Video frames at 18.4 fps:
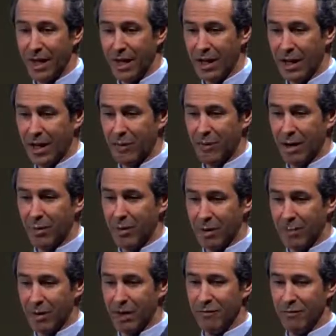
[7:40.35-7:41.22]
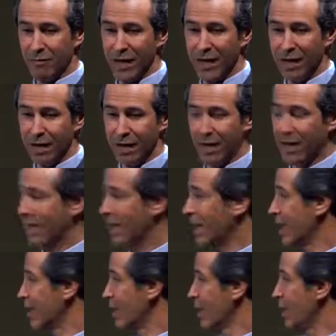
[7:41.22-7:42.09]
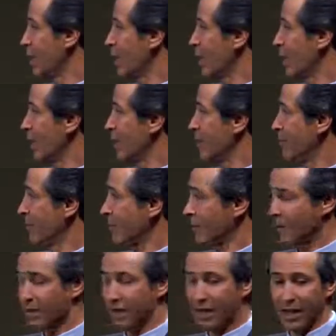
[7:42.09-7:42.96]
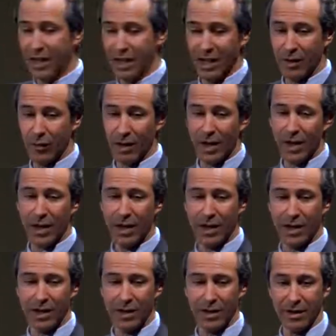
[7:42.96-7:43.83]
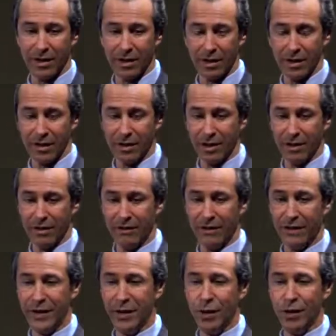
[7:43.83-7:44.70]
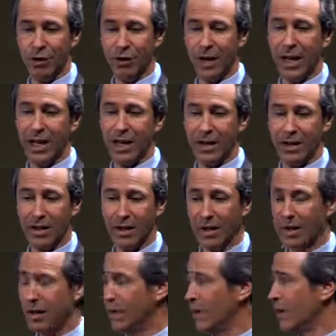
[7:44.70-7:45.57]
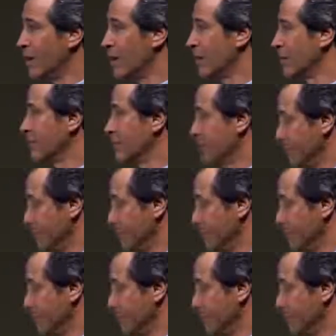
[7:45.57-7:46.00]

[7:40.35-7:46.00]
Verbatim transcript: I'd like people to be even better. I'd like them to be right up here if they can. Why not? Feel great. You can do it.